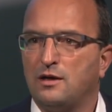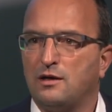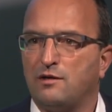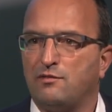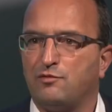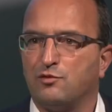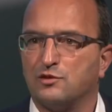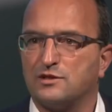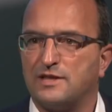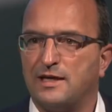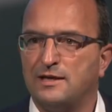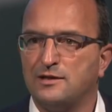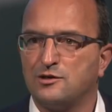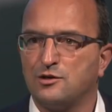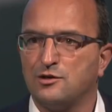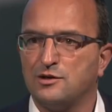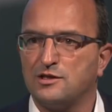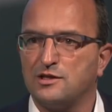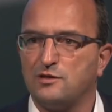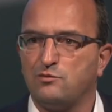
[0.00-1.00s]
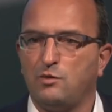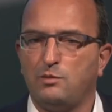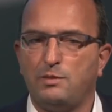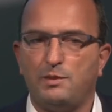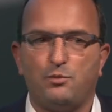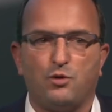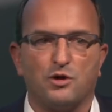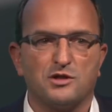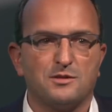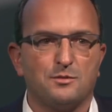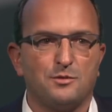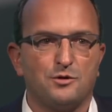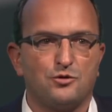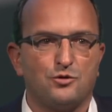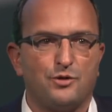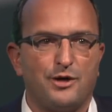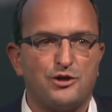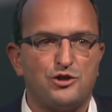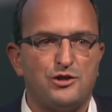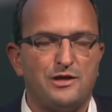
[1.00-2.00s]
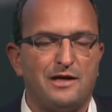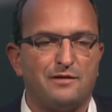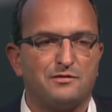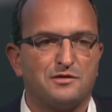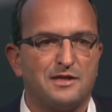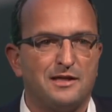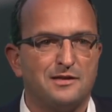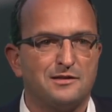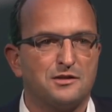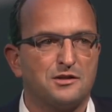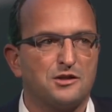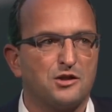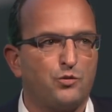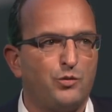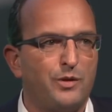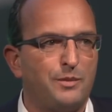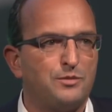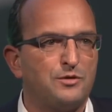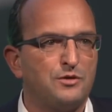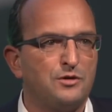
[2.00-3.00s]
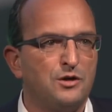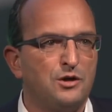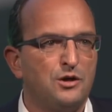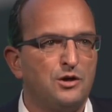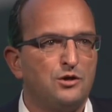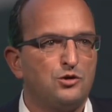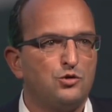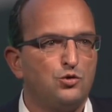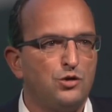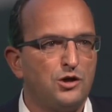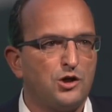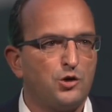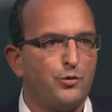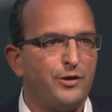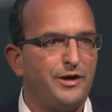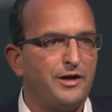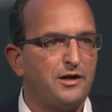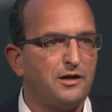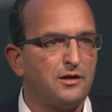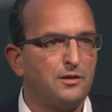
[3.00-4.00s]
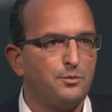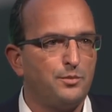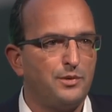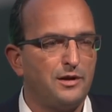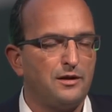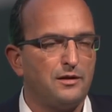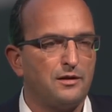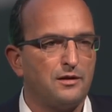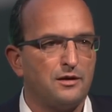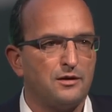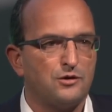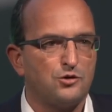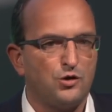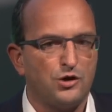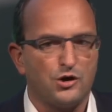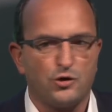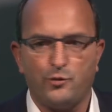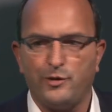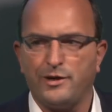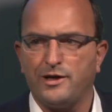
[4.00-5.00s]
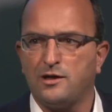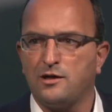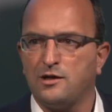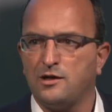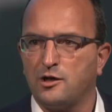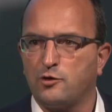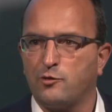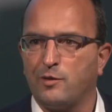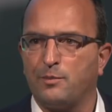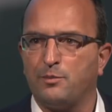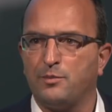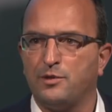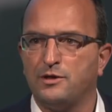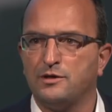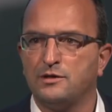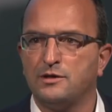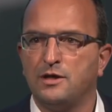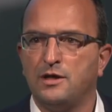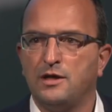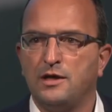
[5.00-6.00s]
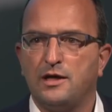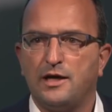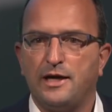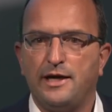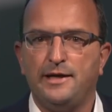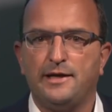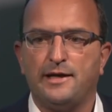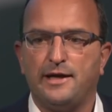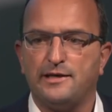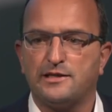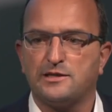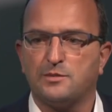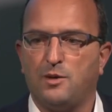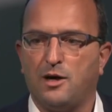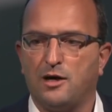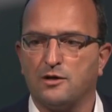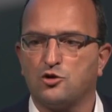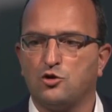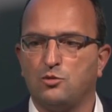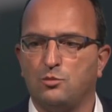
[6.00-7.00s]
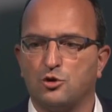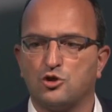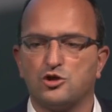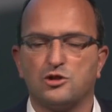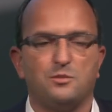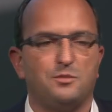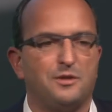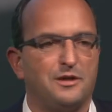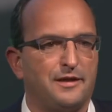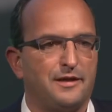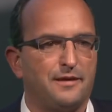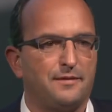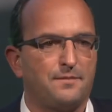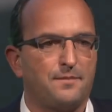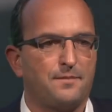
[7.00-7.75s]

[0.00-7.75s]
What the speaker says: for sensors, it will be possible to actually have sensors equipped to the critical equipment in a smart commercial building.